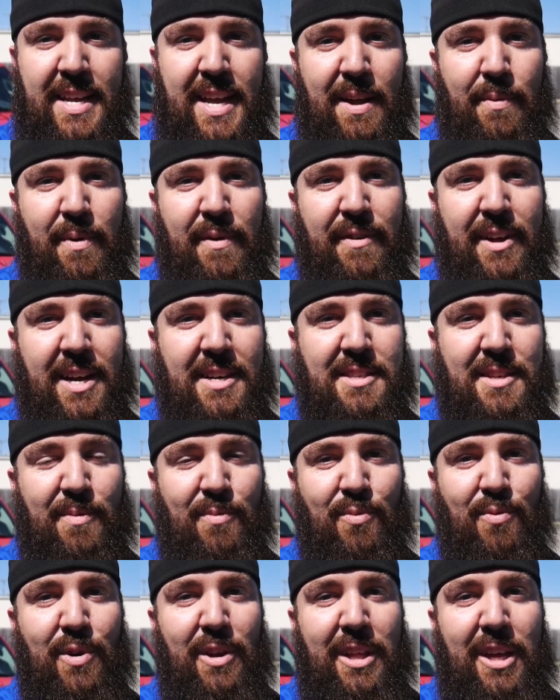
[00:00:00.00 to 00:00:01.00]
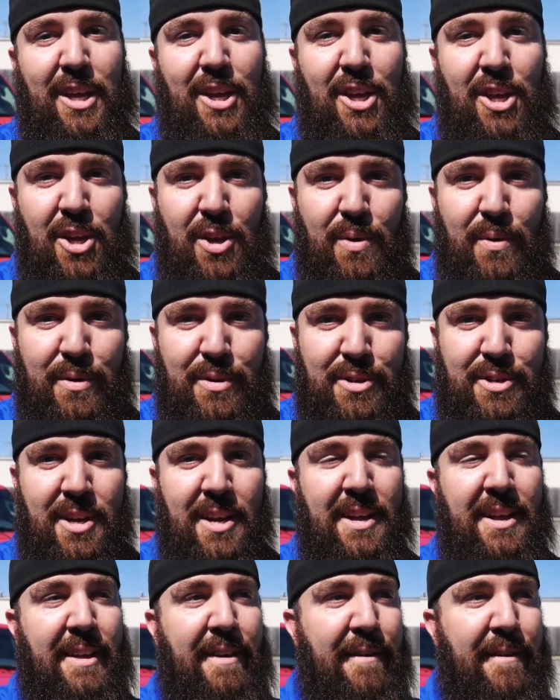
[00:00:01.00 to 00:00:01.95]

and we've got some really huge,